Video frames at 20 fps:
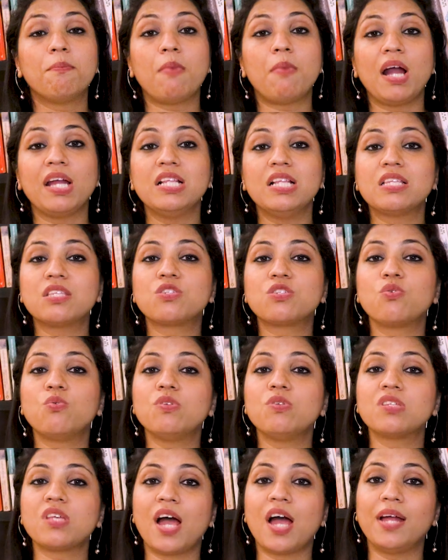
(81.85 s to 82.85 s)

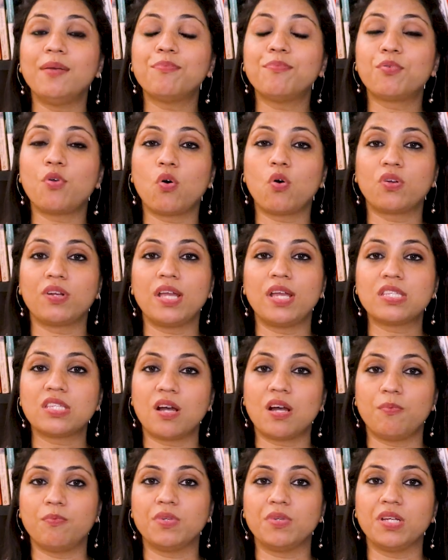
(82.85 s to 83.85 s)
Milestones and progress
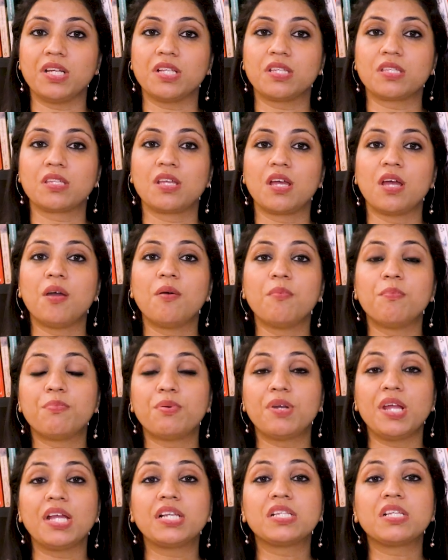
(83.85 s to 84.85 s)
updates.
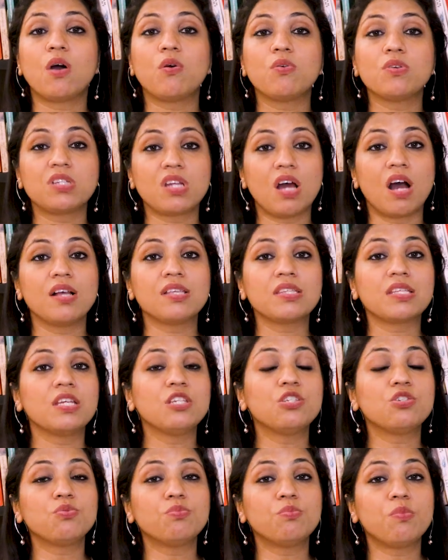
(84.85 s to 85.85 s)
Break down tasks into